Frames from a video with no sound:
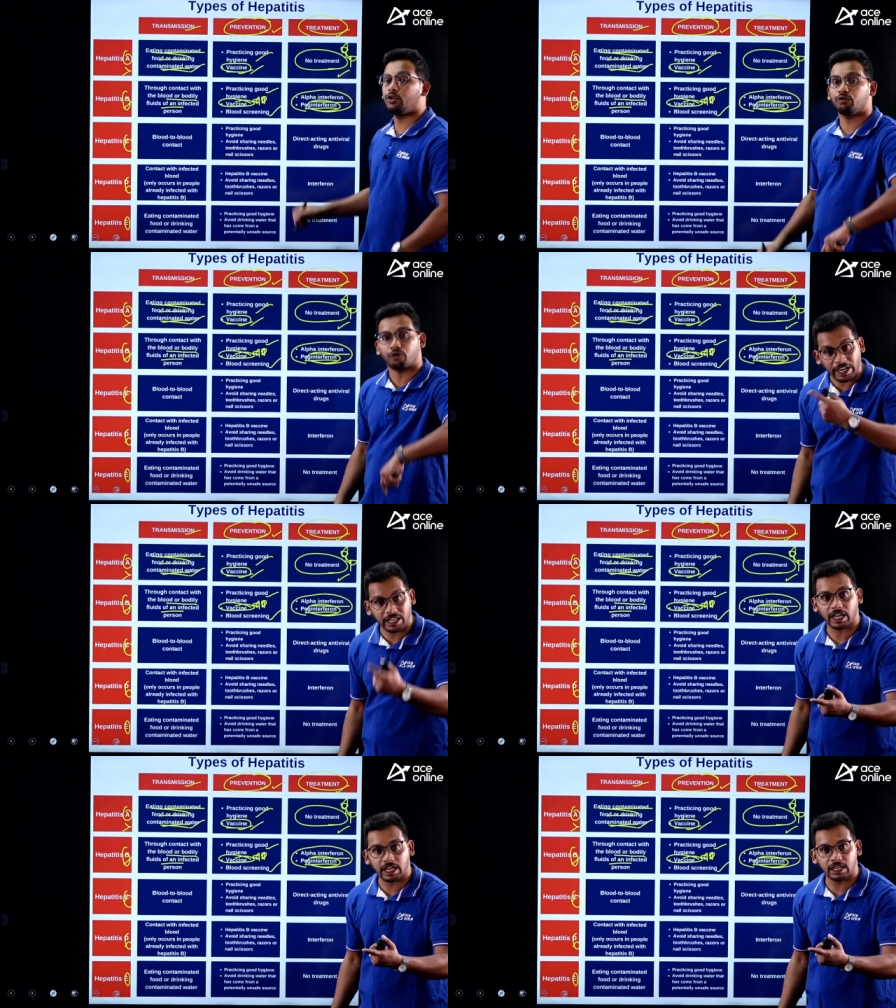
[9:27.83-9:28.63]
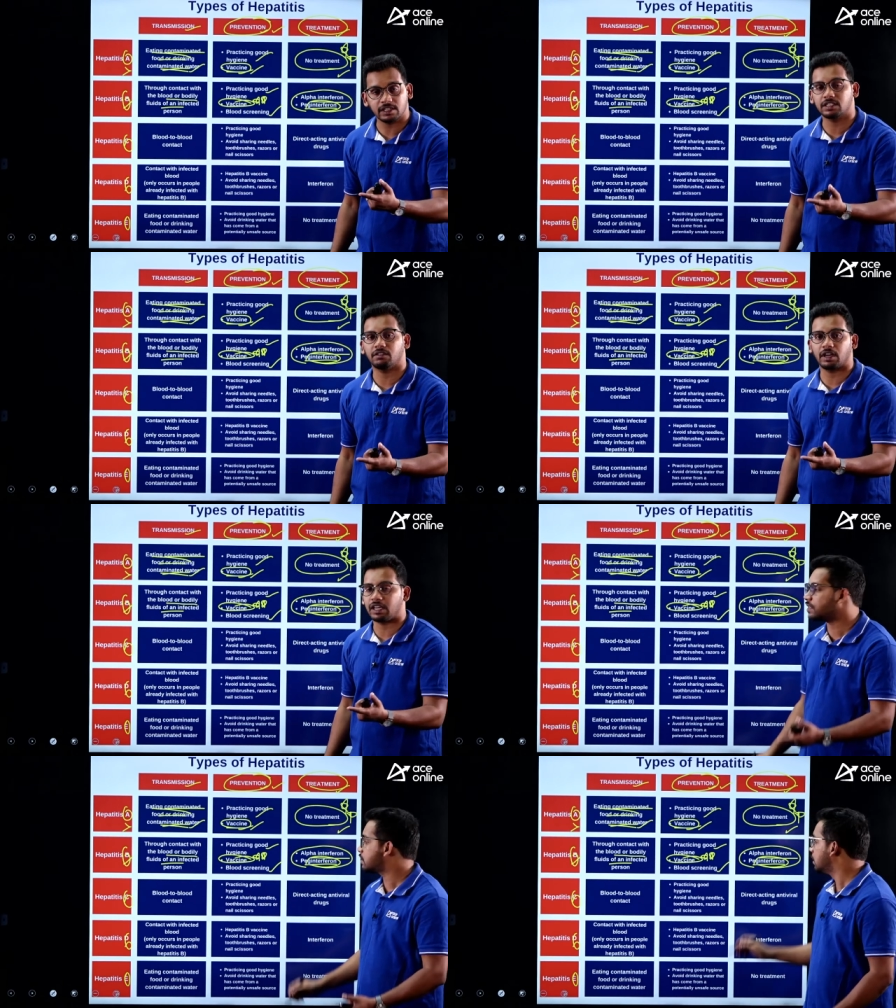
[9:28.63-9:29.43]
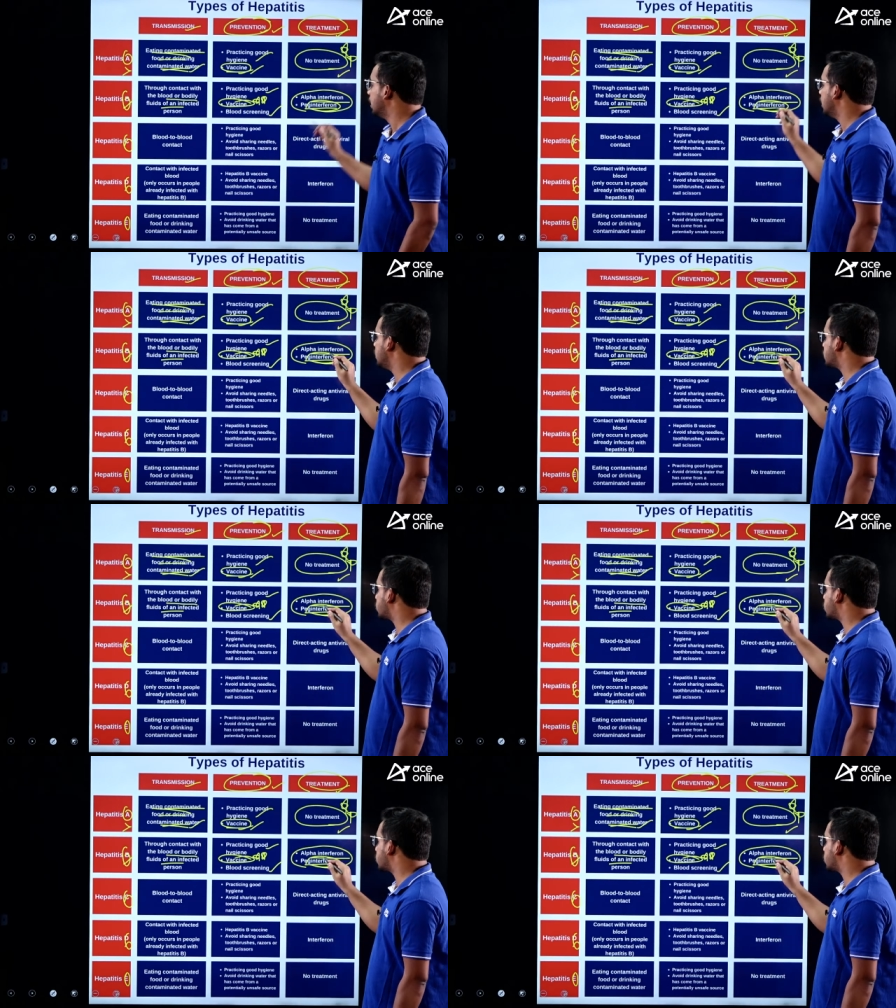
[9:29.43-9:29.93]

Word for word: to fight against the virus is